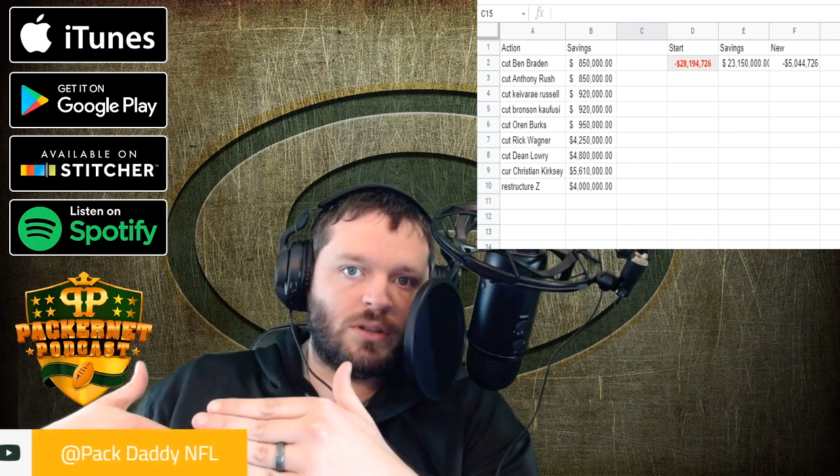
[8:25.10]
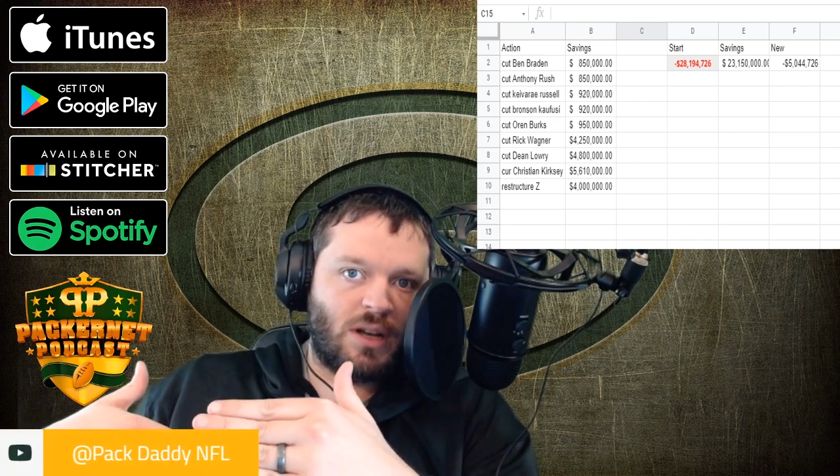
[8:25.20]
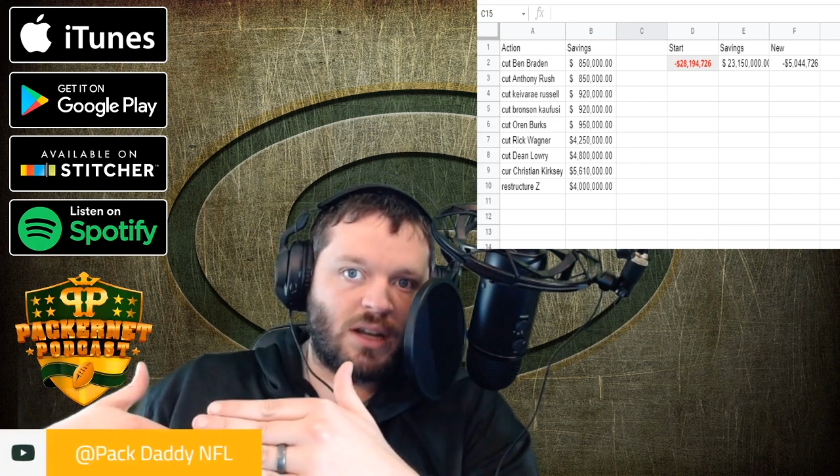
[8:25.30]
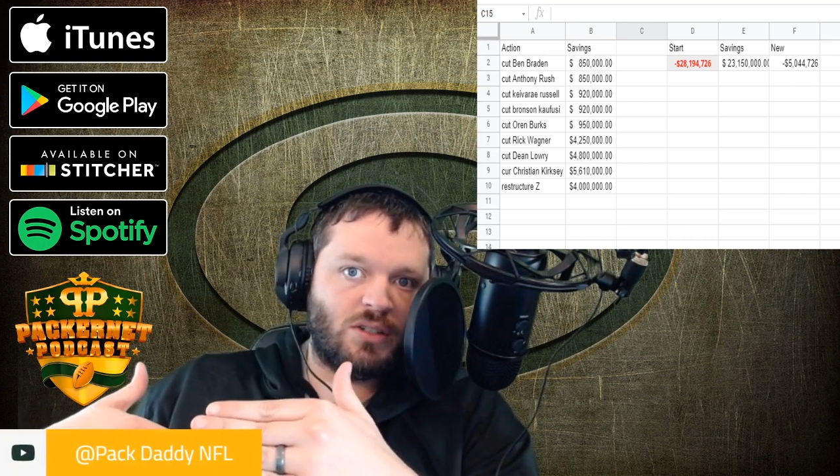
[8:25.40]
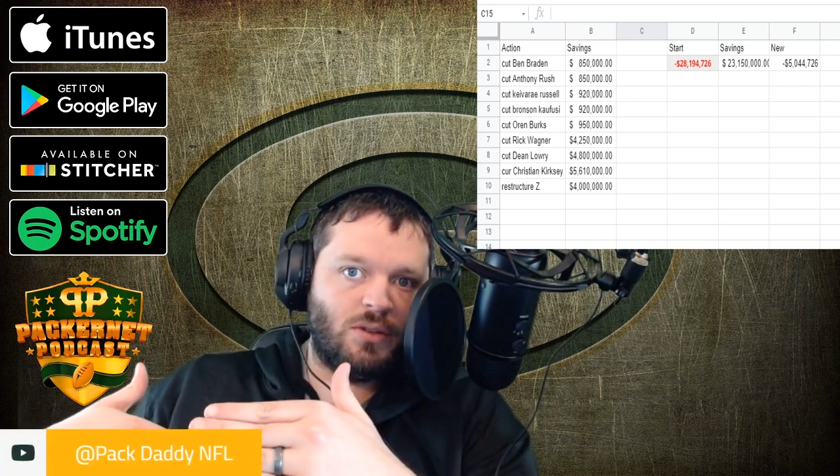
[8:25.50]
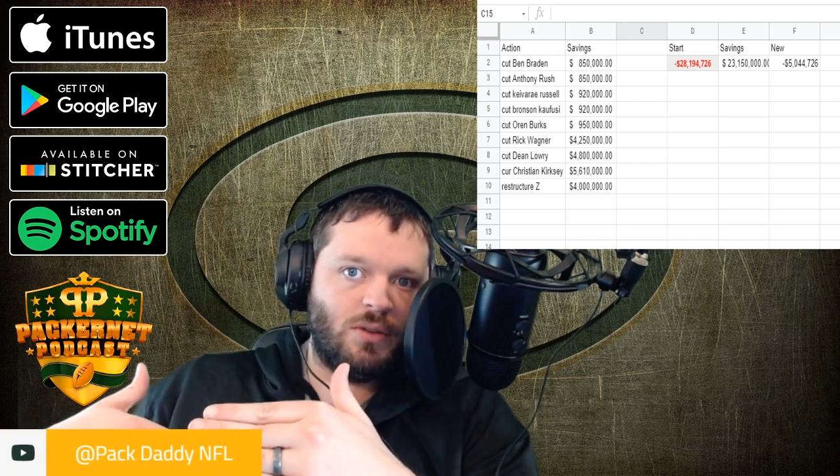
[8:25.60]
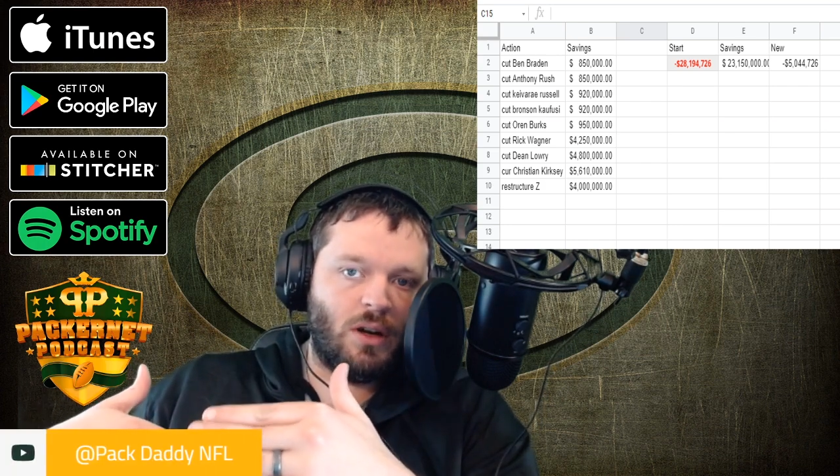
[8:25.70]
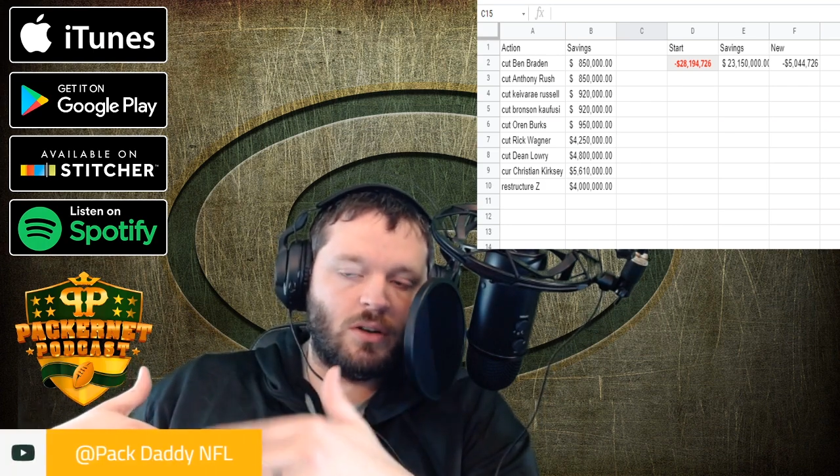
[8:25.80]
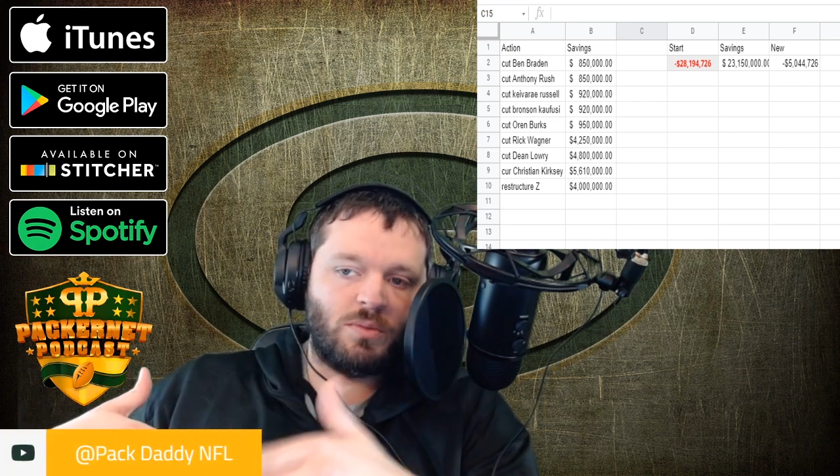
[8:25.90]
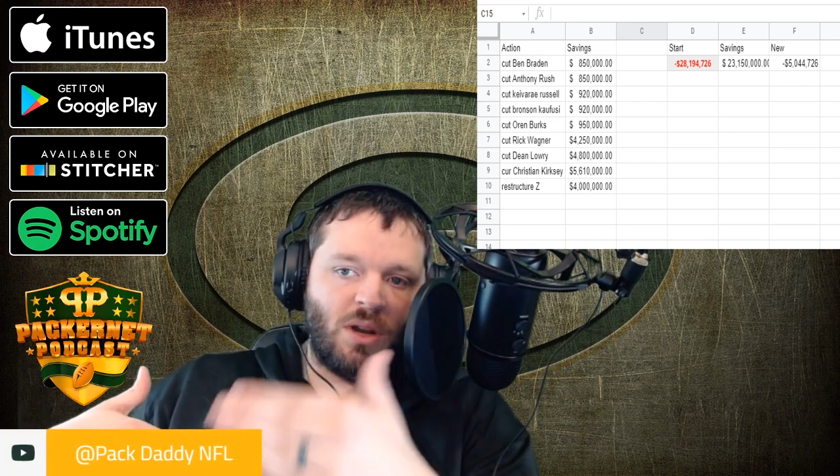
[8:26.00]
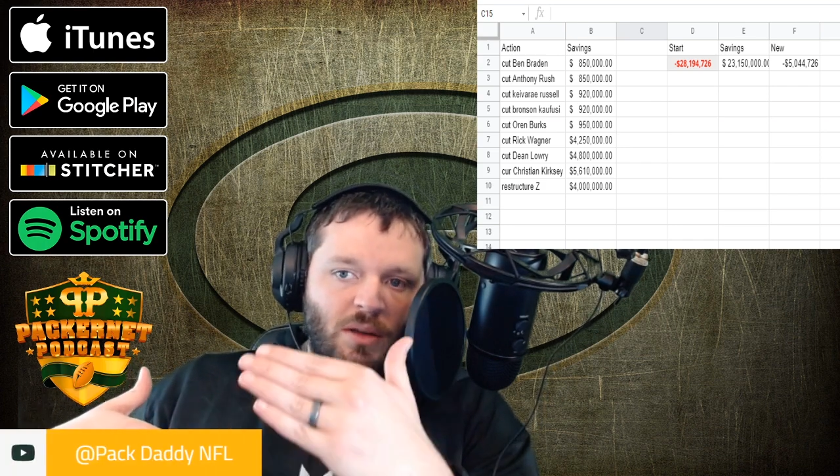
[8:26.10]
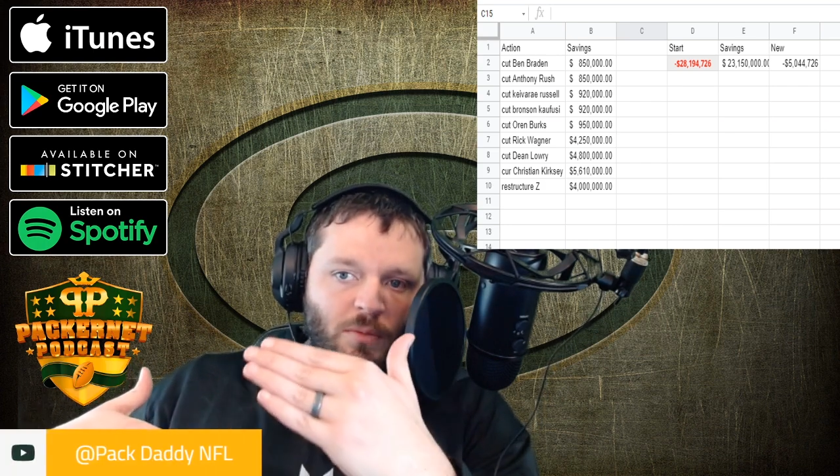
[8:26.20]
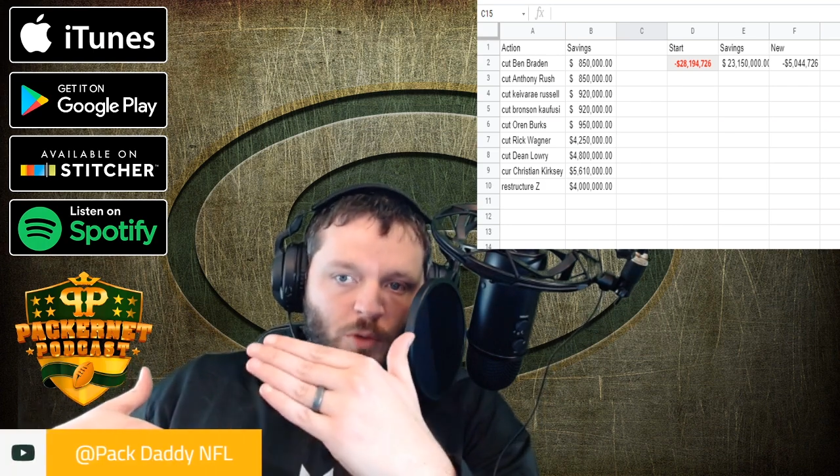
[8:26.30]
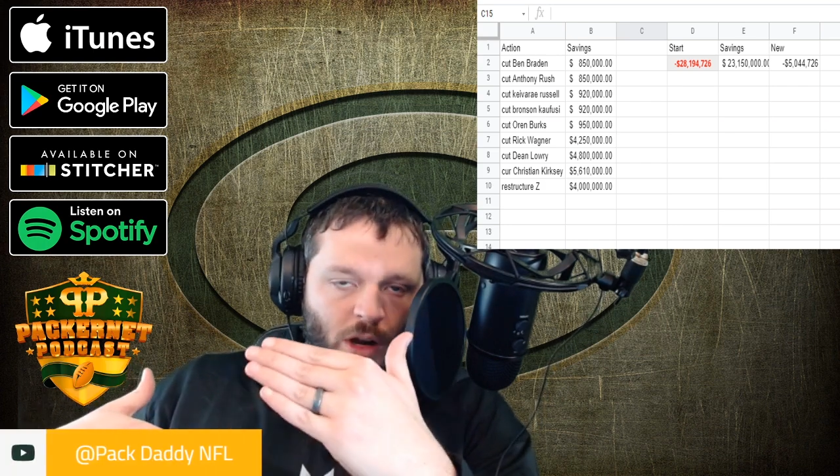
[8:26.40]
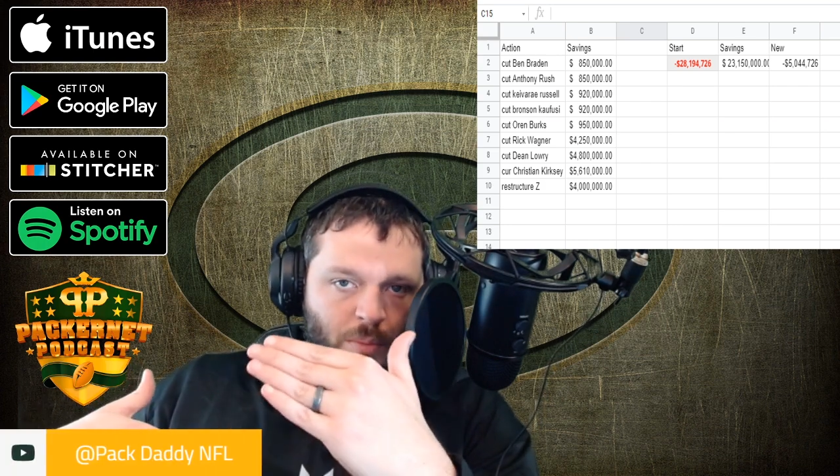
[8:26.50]
the next two years, meaning
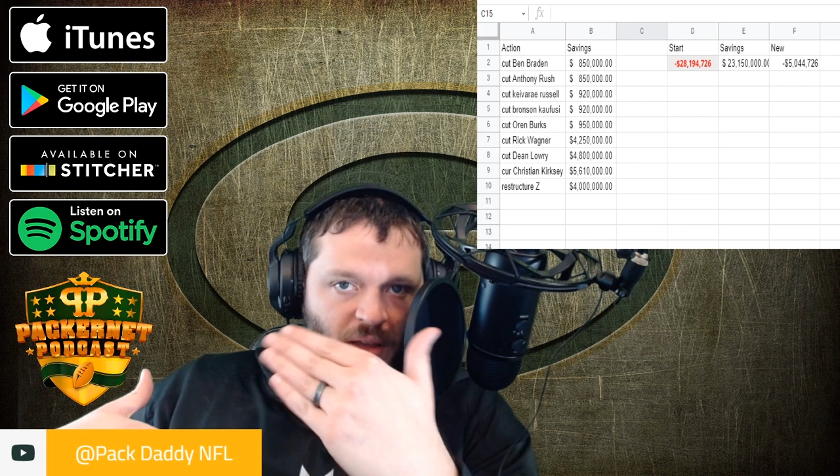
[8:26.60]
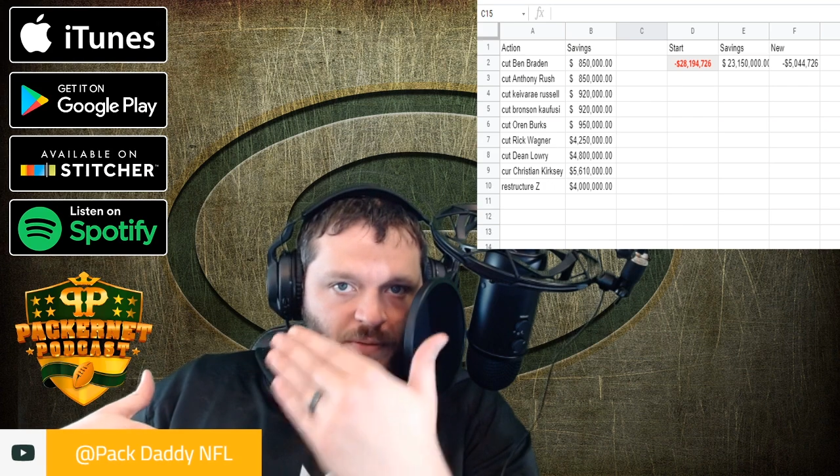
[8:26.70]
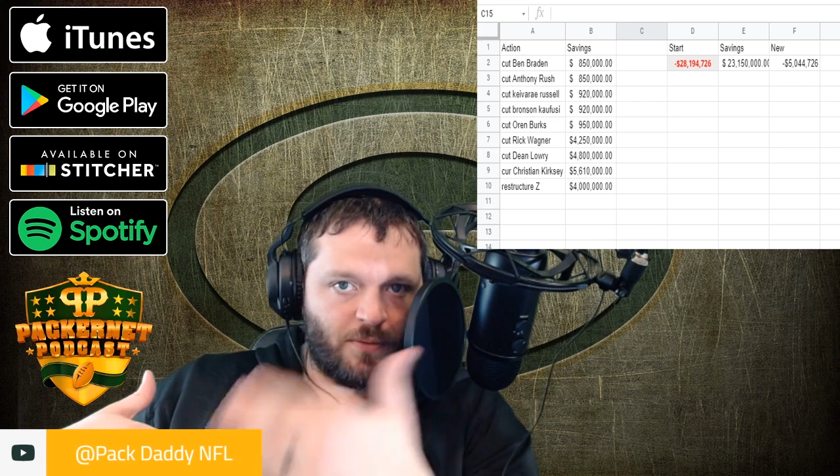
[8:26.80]
we're going to pay